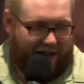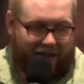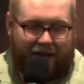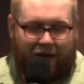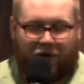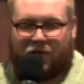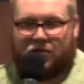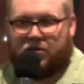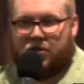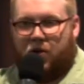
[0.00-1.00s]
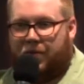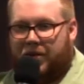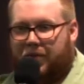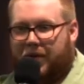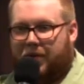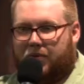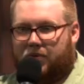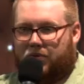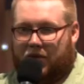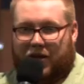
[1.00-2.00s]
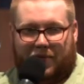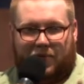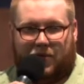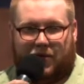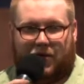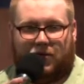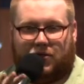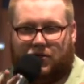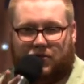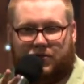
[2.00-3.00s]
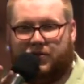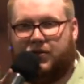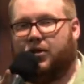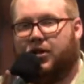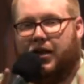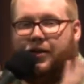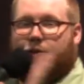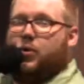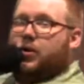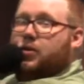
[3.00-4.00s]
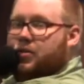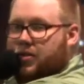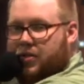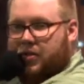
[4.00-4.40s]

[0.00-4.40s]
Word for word: I encounter so many people, not people here, out in the world,